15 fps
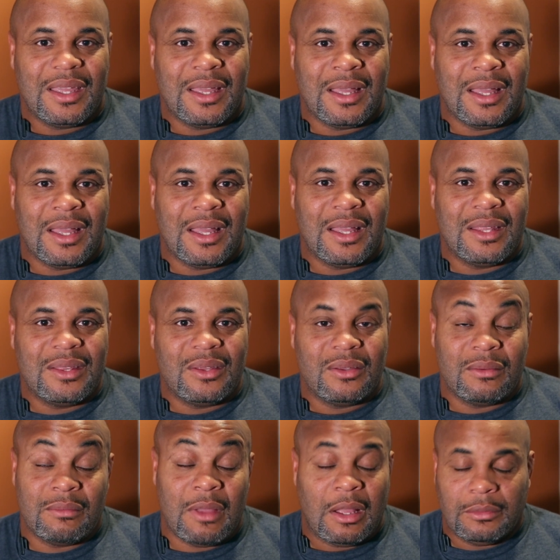
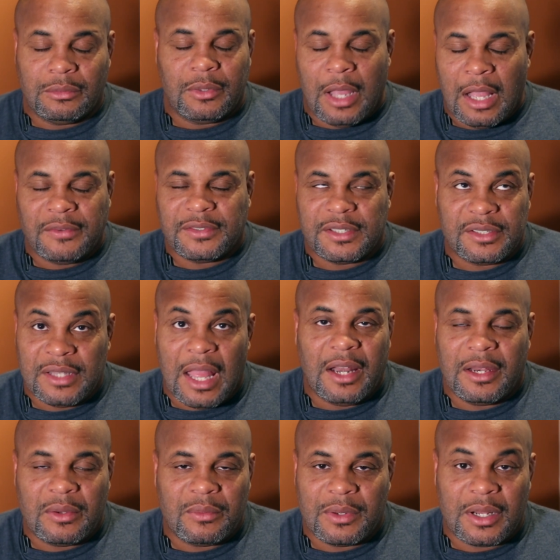Obviously,
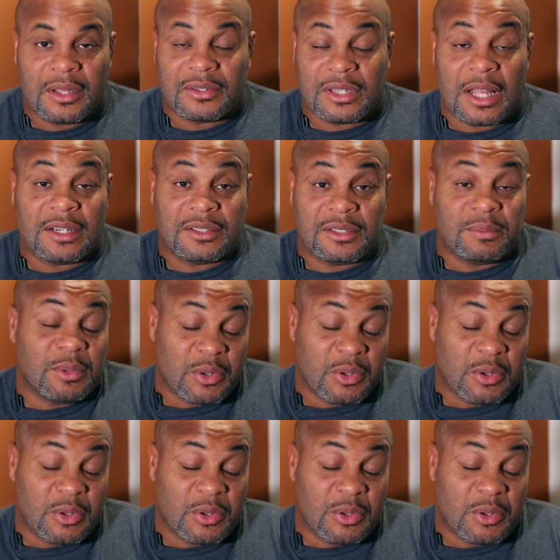not anyone else, honestly.